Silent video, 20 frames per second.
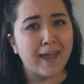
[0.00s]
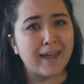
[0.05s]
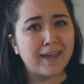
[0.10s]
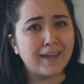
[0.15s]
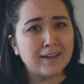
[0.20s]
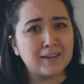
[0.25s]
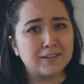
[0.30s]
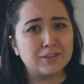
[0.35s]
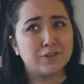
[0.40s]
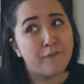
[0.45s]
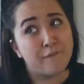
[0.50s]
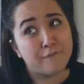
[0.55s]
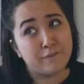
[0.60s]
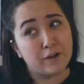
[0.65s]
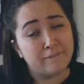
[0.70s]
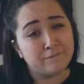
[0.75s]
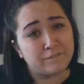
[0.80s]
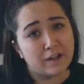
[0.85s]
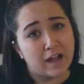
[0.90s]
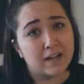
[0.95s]
And
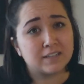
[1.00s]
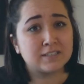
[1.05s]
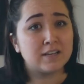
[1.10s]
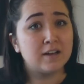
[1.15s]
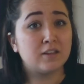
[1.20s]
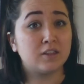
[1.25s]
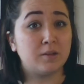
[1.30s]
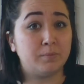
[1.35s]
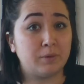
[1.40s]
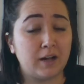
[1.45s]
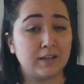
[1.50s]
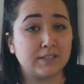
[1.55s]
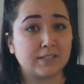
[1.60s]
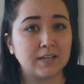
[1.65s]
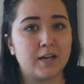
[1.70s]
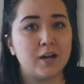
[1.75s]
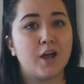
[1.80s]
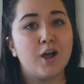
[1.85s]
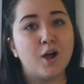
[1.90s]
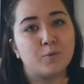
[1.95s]
fun fact, The Blind
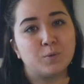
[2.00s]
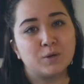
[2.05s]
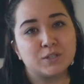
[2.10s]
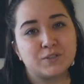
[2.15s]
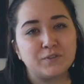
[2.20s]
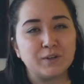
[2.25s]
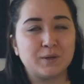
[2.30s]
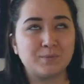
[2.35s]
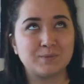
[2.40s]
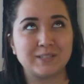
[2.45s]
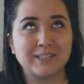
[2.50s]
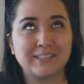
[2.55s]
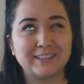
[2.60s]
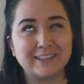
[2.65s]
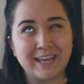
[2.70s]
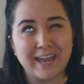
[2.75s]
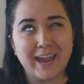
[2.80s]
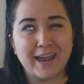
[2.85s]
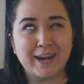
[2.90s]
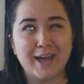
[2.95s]
Side was filmed in
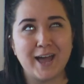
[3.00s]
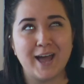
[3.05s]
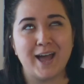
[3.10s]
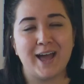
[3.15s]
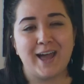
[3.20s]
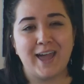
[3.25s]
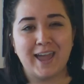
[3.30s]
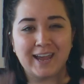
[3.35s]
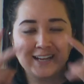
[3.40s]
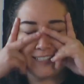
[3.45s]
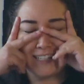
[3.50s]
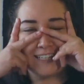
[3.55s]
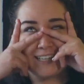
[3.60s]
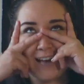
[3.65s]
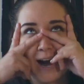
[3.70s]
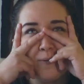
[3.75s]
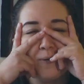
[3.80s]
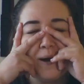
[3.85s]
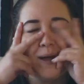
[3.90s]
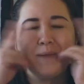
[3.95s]
Atlanta.
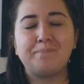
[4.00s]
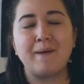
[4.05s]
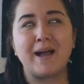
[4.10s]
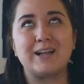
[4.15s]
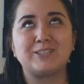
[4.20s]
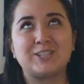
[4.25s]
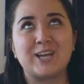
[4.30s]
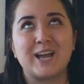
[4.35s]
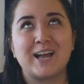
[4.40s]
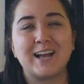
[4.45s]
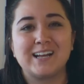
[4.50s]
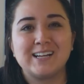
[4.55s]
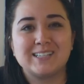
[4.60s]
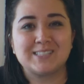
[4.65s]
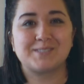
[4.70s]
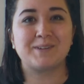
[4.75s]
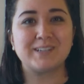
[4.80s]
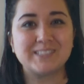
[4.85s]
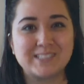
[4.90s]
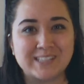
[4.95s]
ATL led
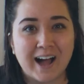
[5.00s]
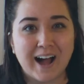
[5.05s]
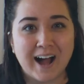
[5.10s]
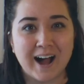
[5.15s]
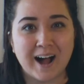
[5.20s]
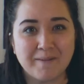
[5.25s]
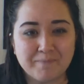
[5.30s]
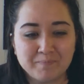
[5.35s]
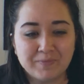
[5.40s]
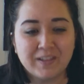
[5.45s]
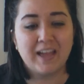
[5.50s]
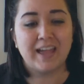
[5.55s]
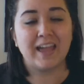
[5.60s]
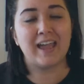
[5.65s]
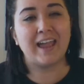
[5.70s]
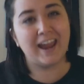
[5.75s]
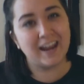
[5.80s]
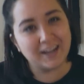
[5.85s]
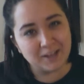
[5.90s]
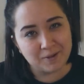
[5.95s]
bitches, what's up?
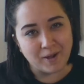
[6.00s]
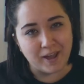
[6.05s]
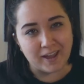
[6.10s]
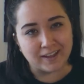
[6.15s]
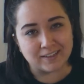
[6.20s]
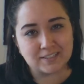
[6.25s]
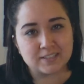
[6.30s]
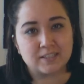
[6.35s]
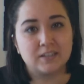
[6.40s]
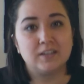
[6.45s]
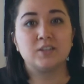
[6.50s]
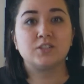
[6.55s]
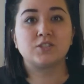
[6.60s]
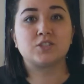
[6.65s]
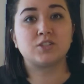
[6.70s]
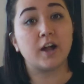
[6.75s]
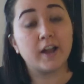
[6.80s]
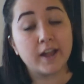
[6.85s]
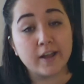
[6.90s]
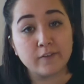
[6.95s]
Anyways,
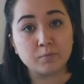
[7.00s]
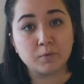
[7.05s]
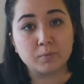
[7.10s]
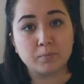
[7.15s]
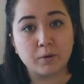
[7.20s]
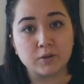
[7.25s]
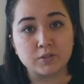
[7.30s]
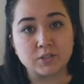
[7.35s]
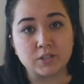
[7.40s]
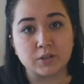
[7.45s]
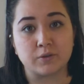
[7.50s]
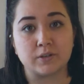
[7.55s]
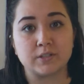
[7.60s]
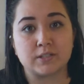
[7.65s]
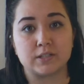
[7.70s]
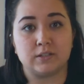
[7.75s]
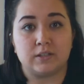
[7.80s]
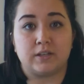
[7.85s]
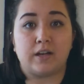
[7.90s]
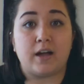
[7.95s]
sorry I haven't been posting
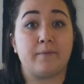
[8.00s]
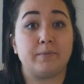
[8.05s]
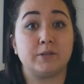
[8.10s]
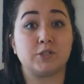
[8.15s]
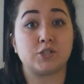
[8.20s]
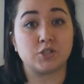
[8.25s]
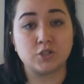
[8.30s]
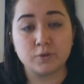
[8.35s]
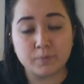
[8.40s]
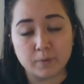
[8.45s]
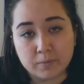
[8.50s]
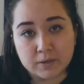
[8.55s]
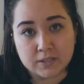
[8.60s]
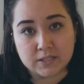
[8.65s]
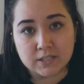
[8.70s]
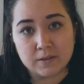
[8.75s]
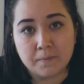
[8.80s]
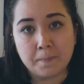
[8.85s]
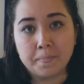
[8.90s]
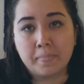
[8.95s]
recently. I've been super
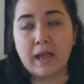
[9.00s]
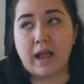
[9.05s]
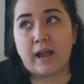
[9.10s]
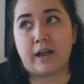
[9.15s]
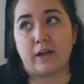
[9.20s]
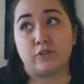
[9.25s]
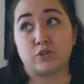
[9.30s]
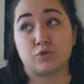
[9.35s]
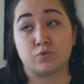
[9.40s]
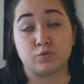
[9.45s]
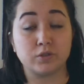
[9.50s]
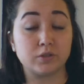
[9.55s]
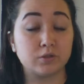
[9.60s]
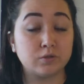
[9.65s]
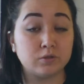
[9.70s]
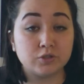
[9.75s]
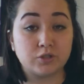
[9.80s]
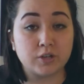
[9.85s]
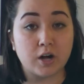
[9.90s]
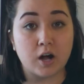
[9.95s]
busy. I got this really
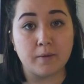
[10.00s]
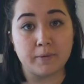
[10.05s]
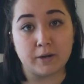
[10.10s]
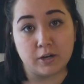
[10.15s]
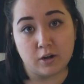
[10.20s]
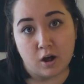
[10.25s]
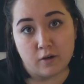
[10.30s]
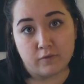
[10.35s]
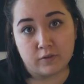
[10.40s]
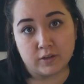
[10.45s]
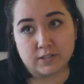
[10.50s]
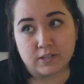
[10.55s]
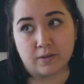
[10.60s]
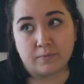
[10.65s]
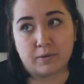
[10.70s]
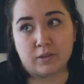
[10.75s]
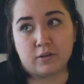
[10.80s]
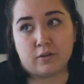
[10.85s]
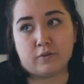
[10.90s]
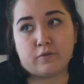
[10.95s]
cool job at an office. I've
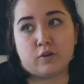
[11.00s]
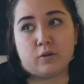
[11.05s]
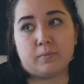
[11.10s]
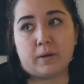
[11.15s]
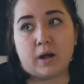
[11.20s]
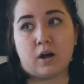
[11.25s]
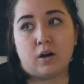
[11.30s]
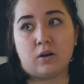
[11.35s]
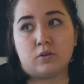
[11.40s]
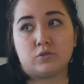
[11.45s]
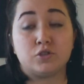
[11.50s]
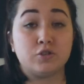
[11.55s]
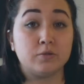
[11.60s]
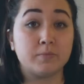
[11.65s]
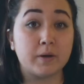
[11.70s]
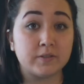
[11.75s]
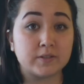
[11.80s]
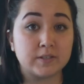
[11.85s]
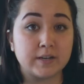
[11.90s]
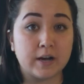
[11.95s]
been there for about two
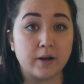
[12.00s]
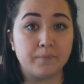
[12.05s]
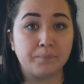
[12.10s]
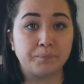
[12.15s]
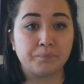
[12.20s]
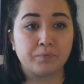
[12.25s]
months now.